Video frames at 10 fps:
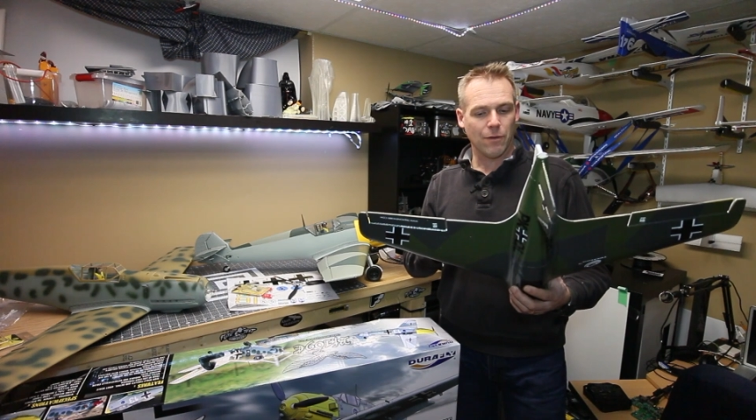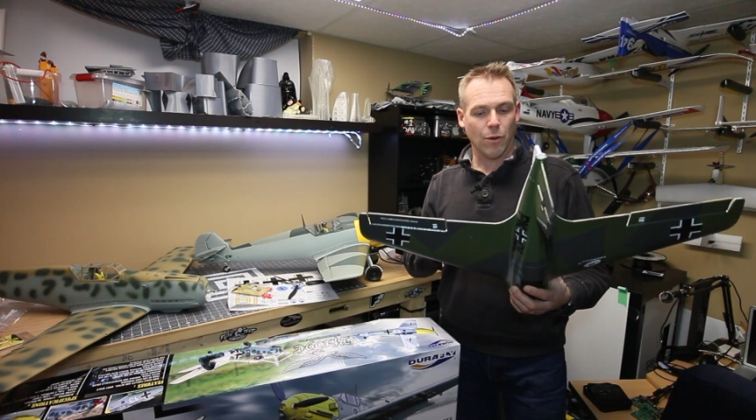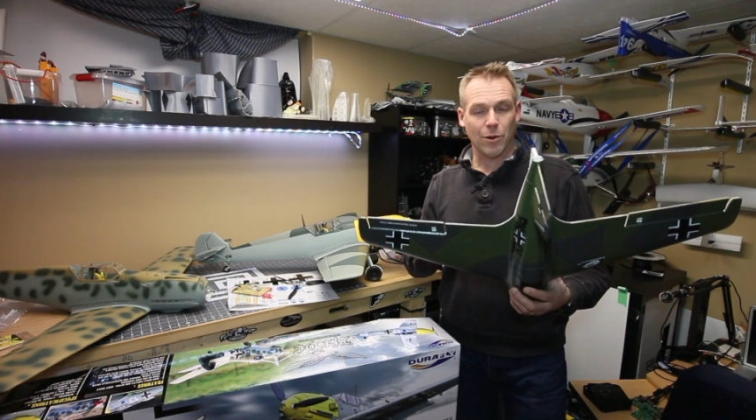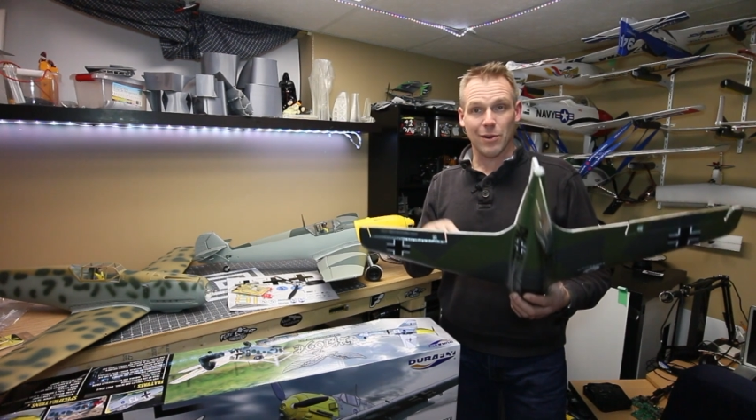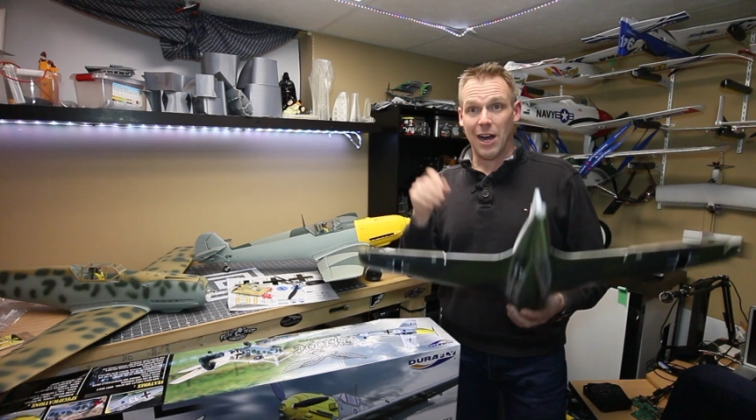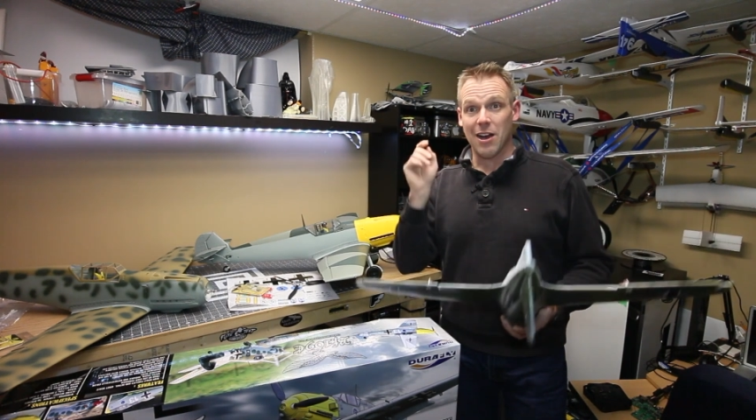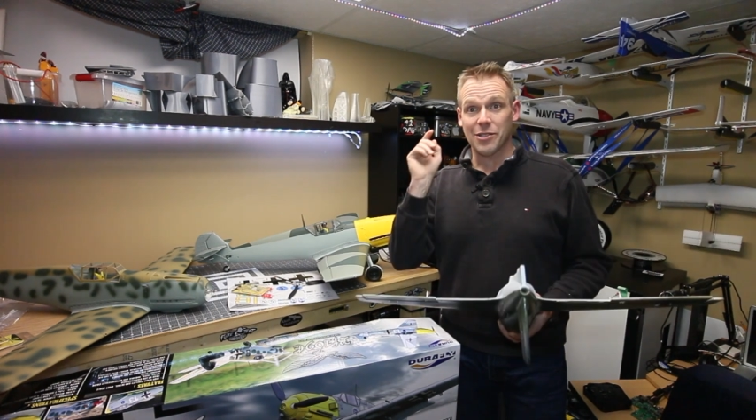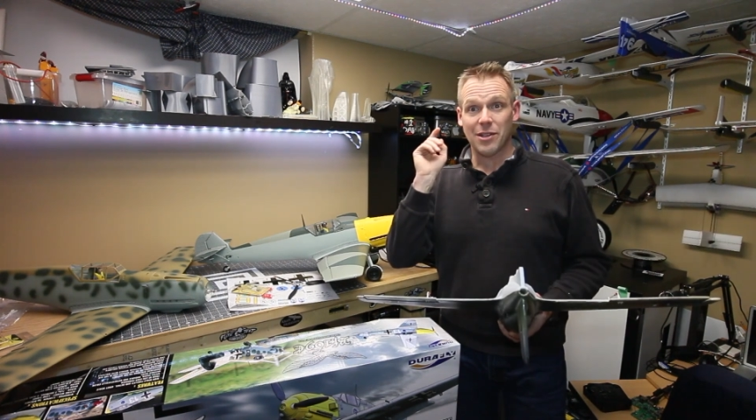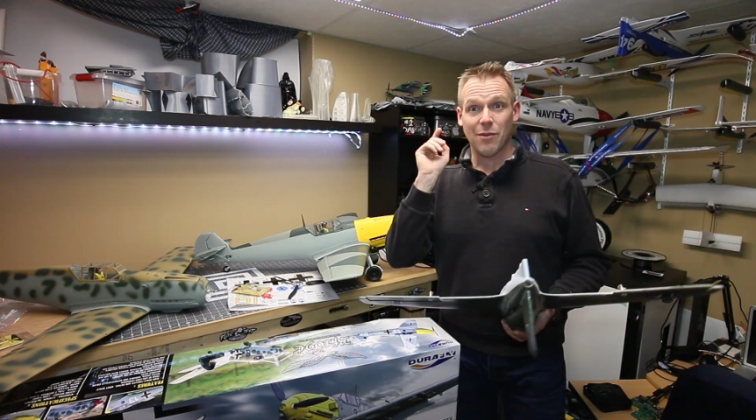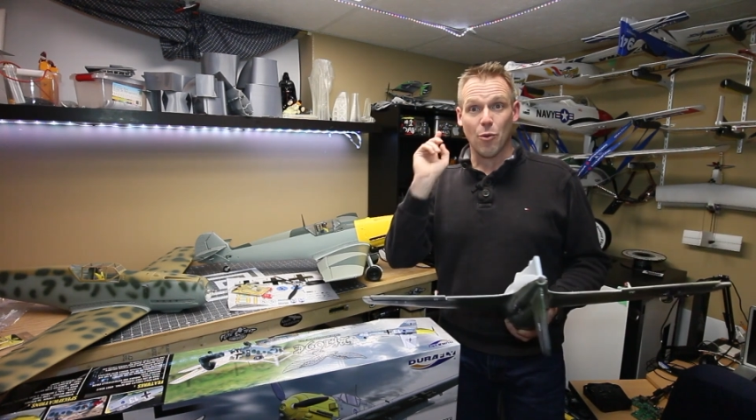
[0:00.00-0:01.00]
forward to it. I
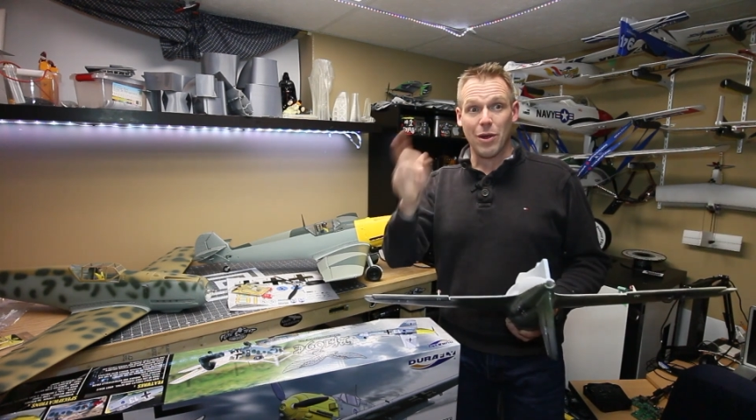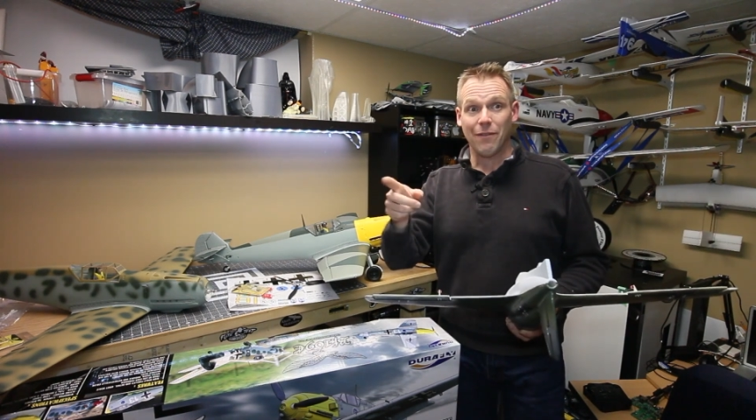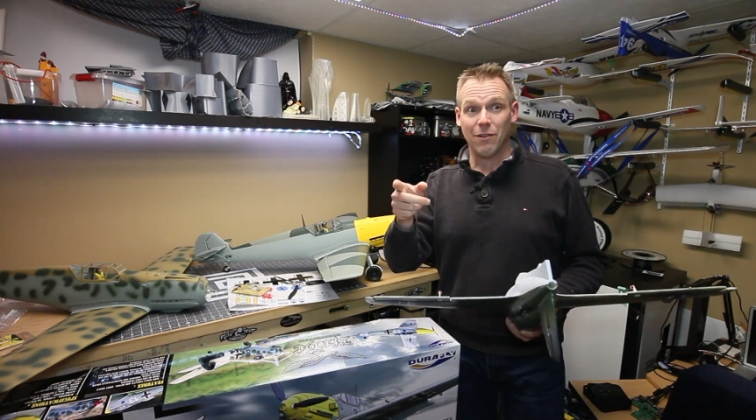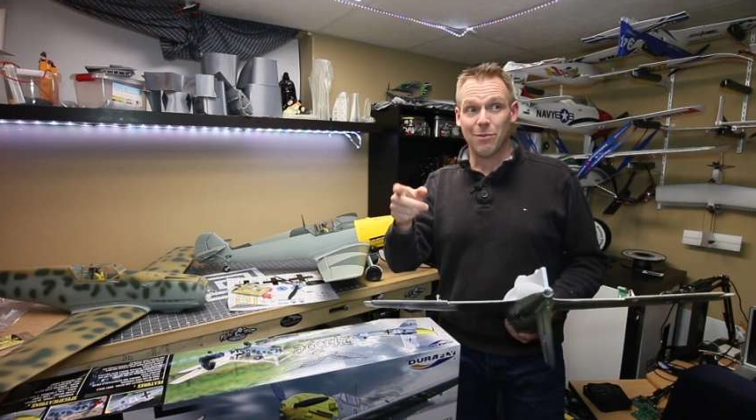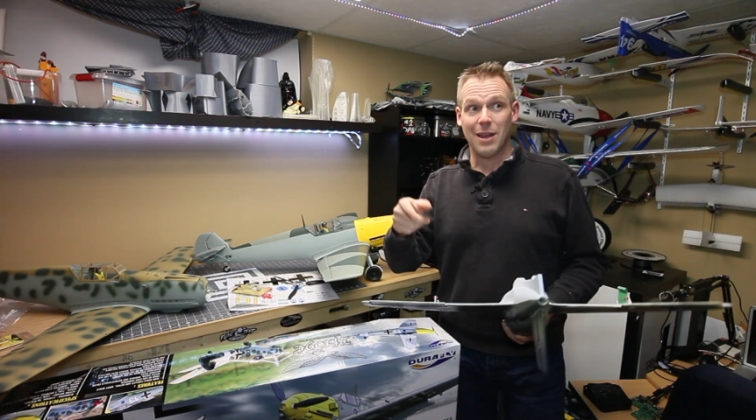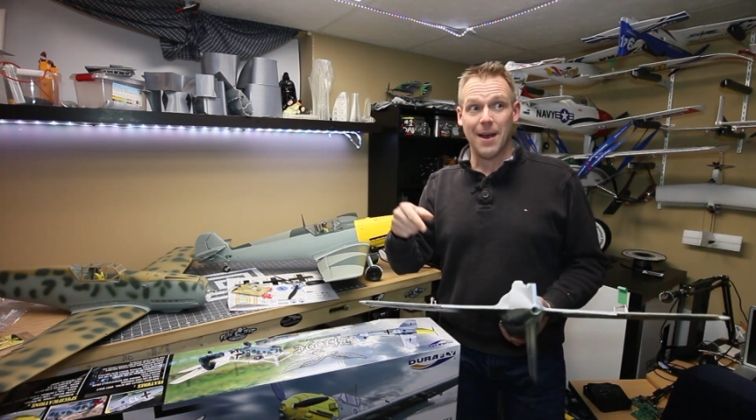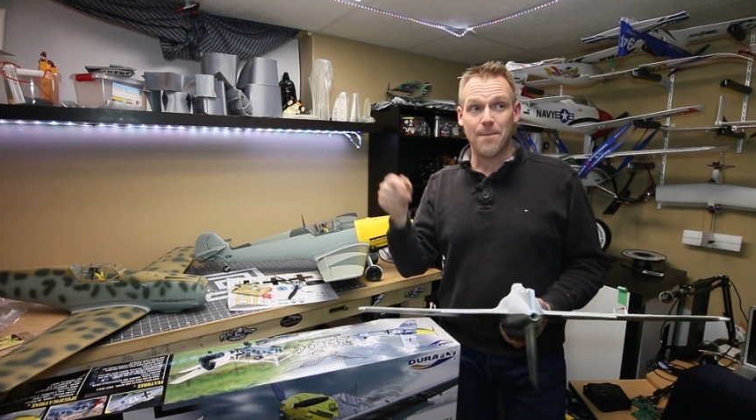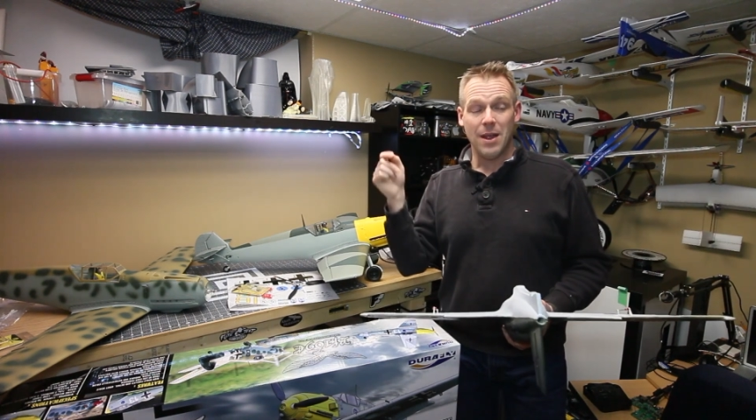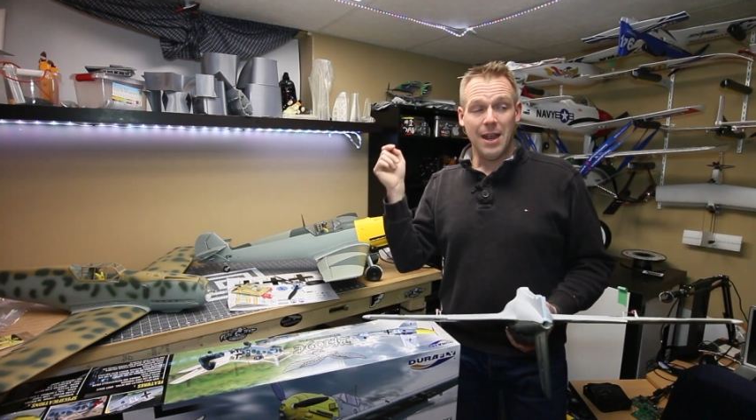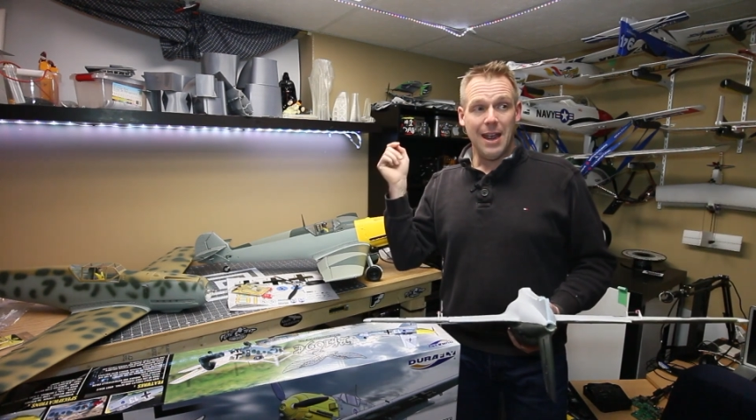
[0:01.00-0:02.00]
also have a wing from them,